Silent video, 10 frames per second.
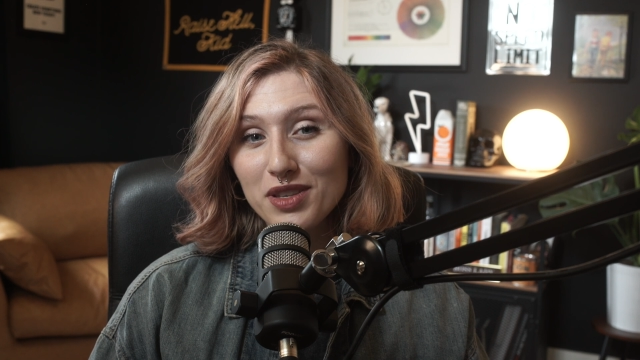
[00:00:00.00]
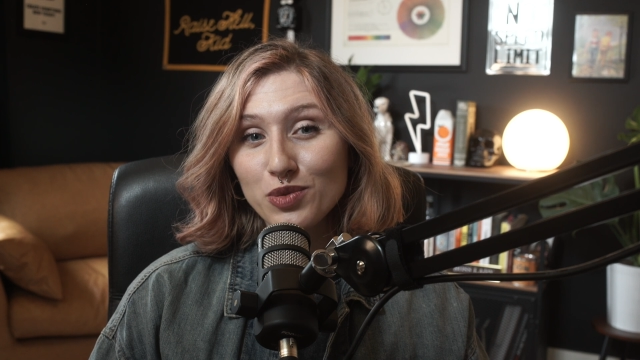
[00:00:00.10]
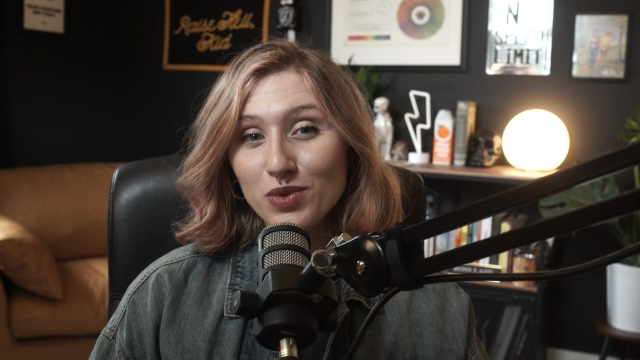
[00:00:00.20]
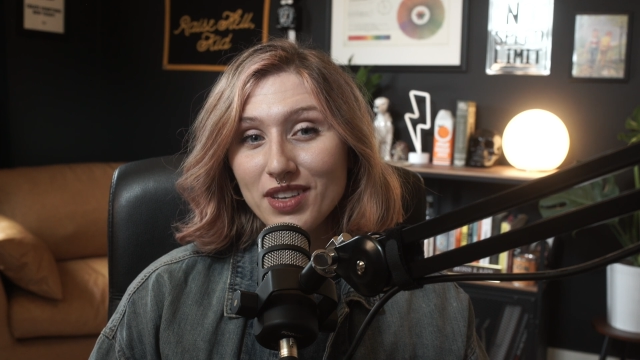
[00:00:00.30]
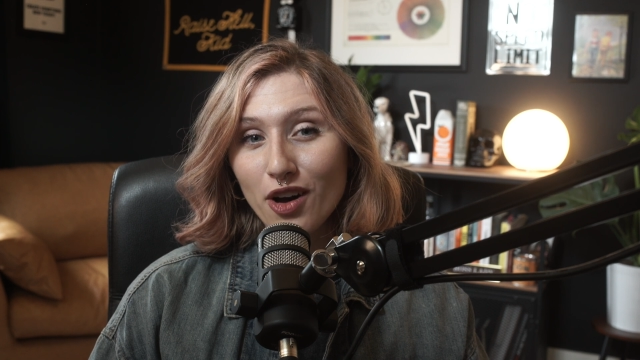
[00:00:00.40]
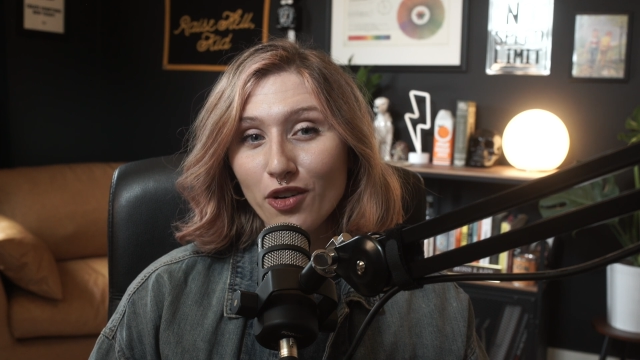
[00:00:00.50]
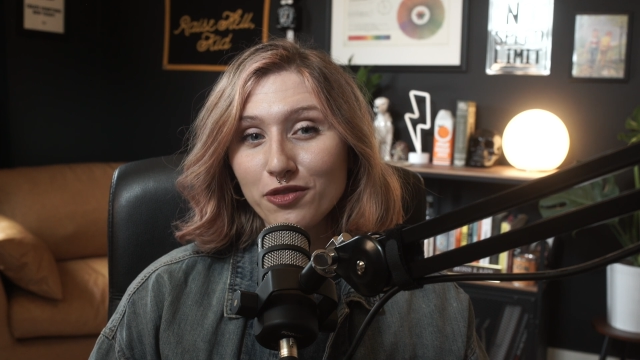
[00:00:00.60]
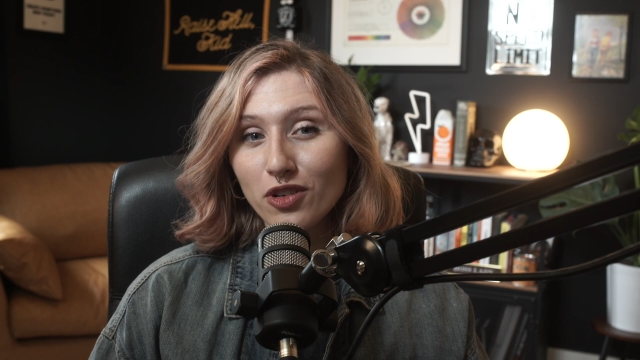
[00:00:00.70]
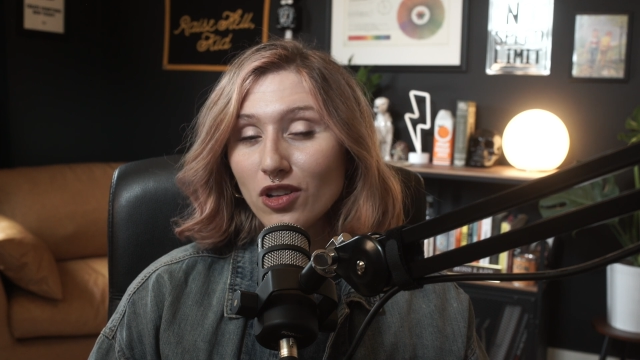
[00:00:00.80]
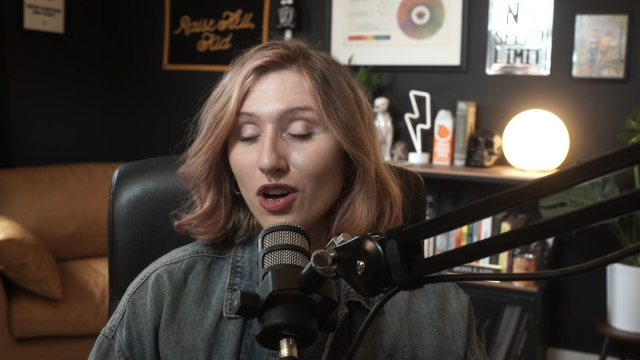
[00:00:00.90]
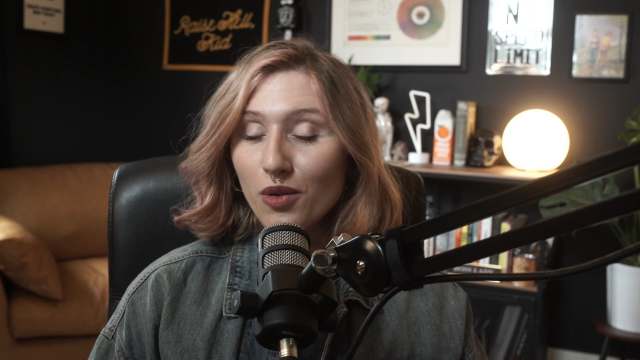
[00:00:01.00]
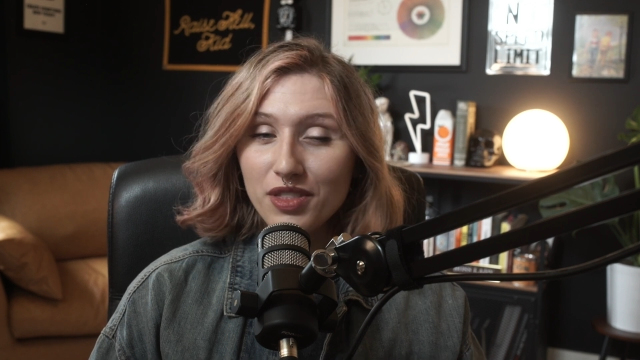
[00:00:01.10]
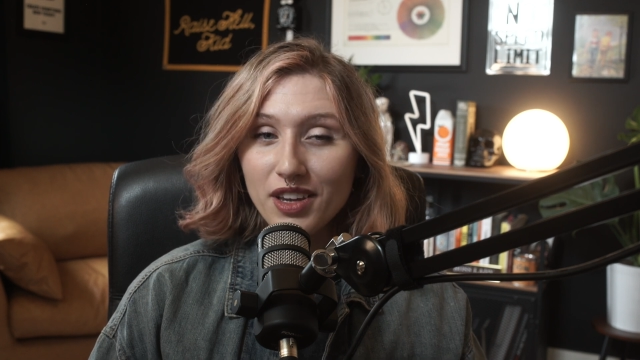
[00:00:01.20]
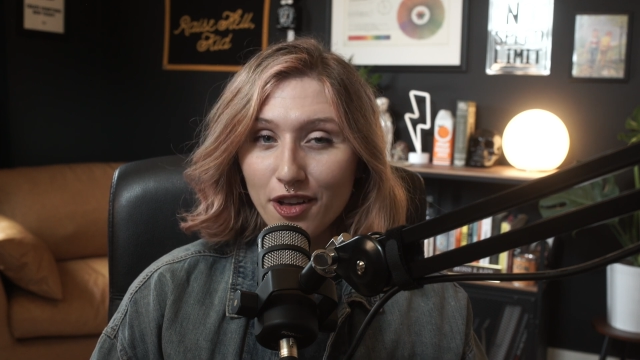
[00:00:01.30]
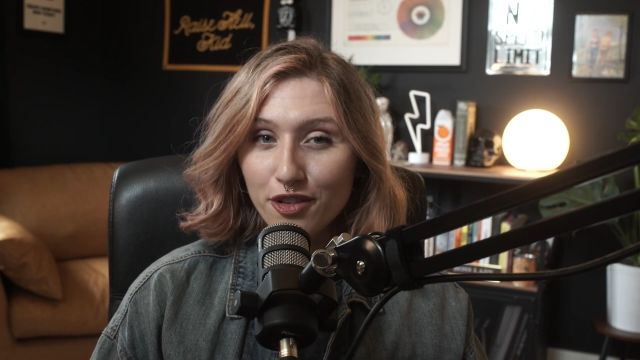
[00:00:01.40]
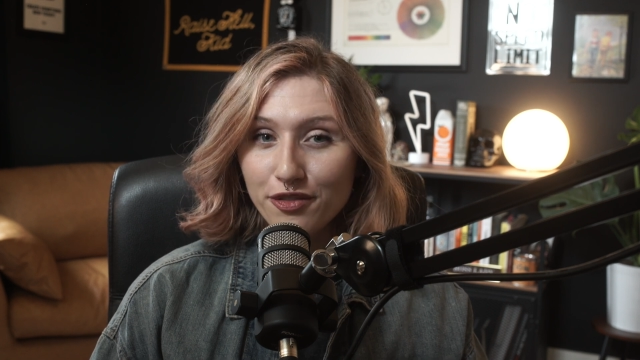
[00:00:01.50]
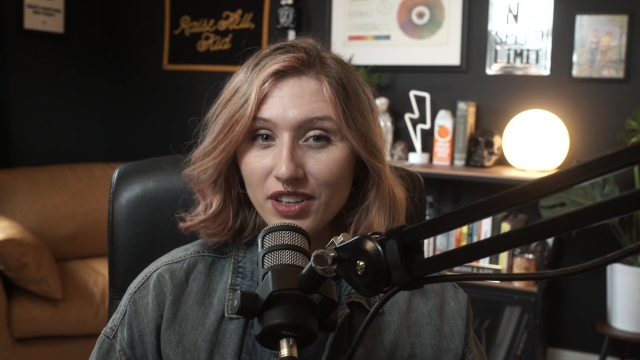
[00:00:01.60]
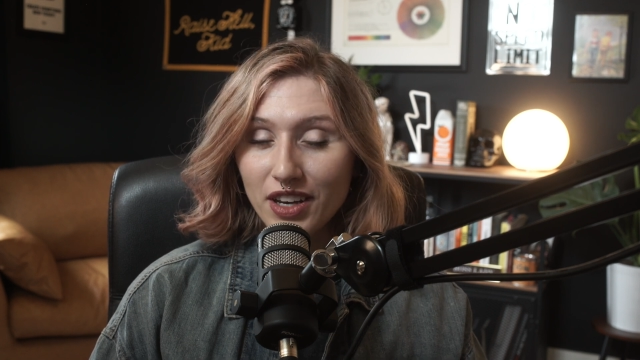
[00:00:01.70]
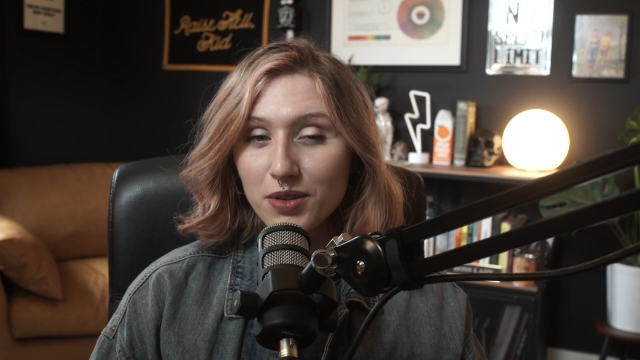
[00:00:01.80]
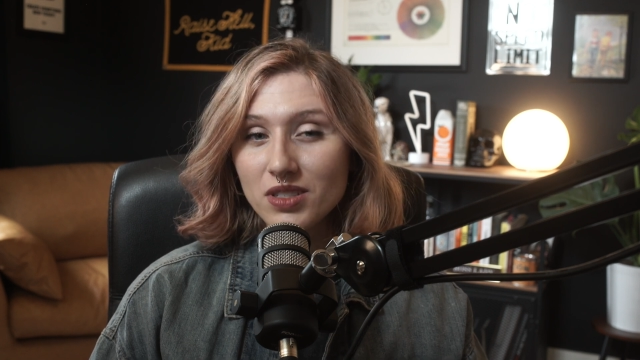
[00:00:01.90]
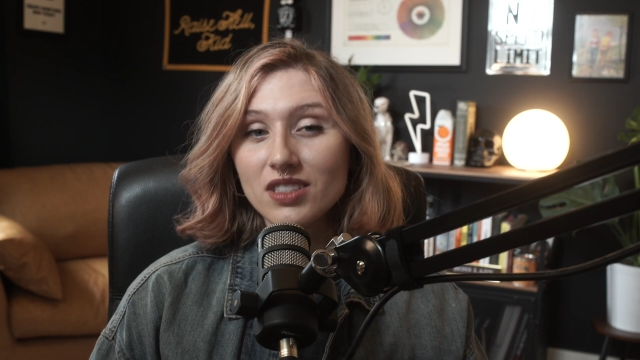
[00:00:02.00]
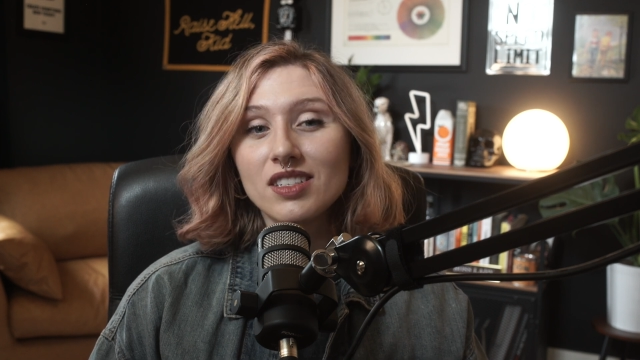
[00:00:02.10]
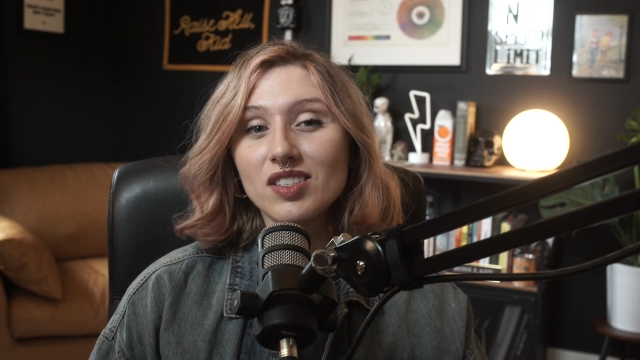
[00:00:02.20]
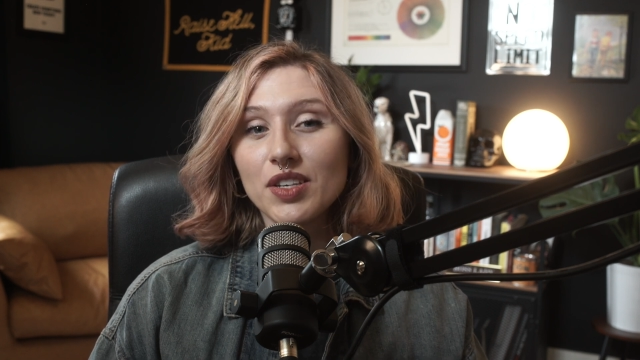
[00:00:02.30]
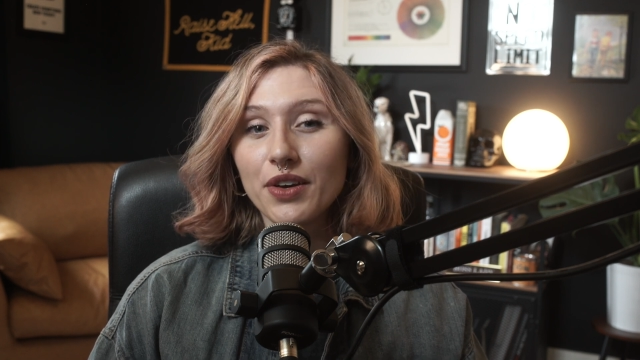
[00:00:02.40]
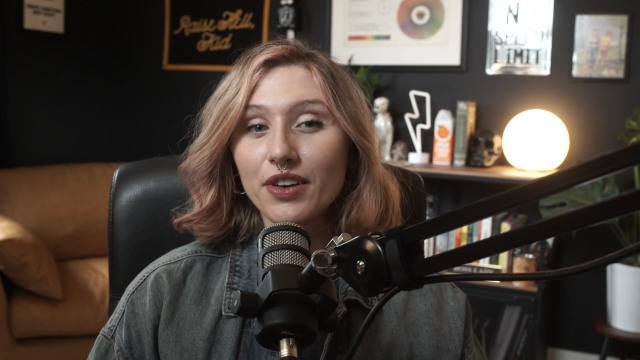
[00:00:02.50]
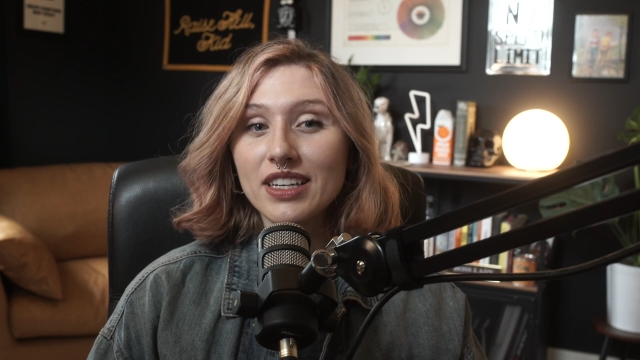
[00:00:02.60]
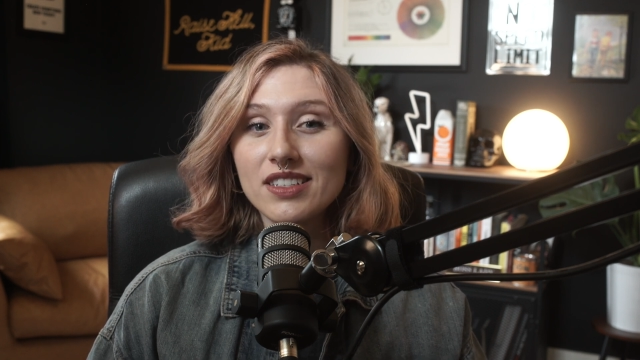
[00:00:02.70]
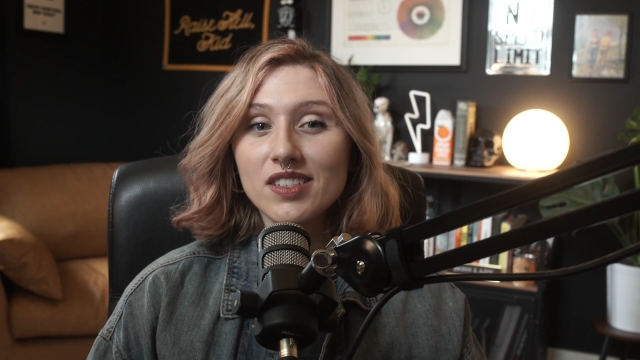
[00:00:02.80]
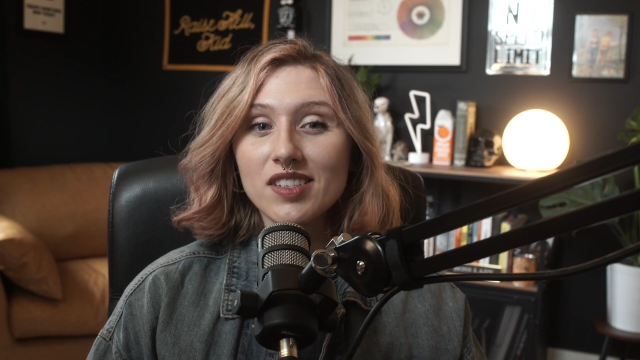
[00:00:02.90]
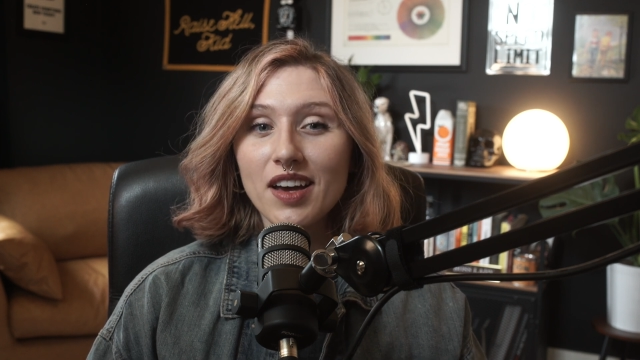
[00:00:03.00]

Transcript: this was helpful along with the other videos in this series,